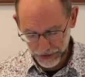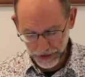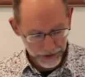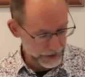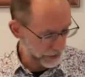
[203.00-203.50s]

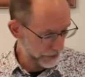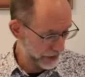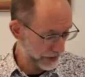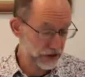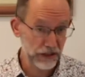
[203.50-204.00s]
Now, I
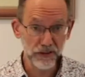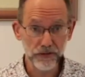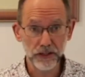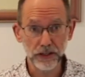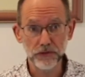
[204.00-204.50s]
think some of
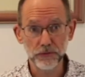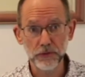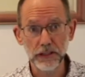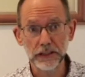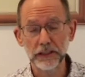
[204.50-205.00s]
these
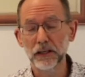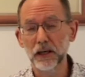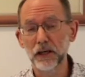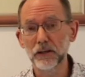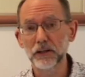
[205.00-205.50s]
really
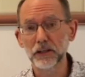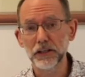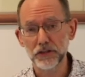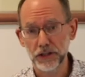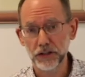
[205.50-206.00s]
are
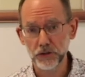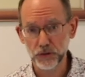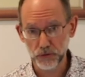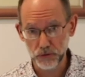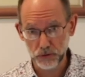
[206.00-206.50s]
clutching at
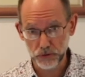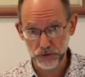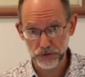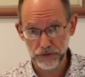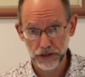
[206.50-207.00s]

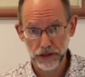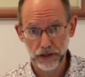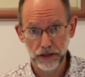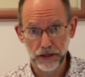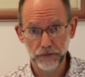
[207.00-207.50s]
straws.
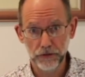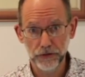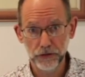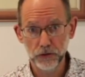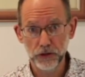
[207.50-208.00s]
If
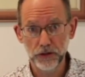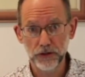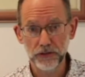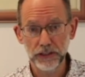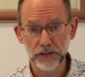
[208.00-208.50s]
you look at
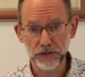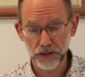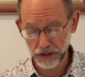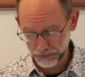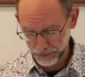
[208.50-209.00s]
this list,
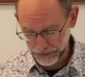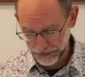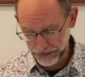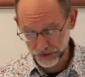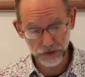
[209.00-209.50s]
the complete
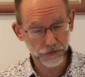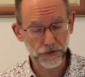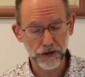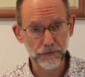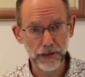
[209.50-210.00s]
list, you'll
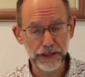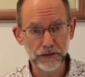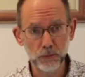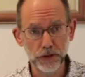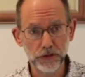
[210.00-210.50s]
find many
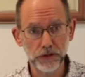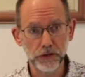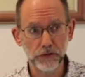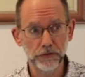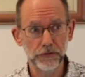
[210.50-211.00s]
which you
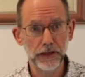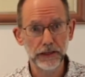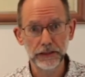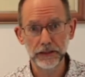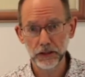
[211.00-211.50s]
can
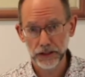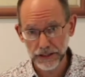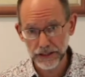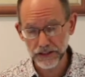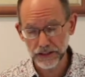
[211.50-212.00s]
fairly
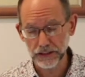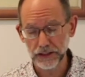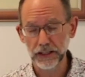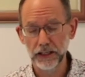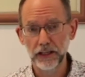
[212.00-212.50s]

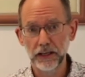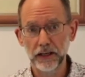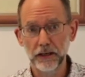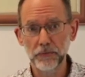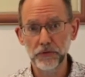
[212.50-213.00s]
easily
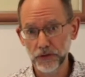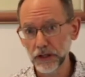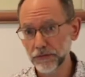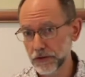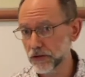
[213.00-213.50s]
see
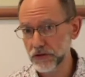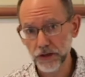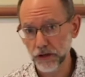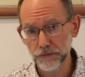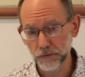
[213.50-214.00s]
for
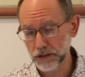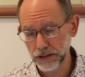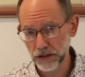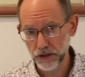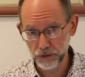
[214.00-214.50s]
yourself
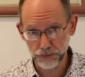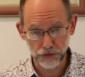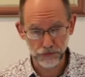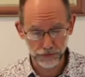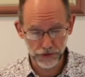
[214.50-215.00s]
really aren't a
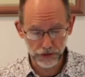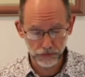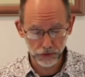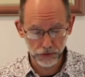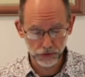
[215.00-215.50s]
problem, and
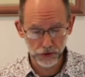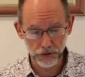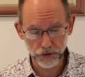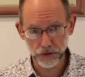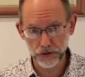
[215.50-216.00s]
I'll
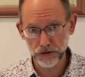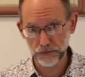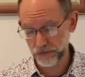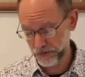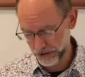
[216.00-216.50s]
show you
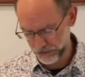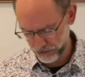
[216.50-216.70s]
some of these as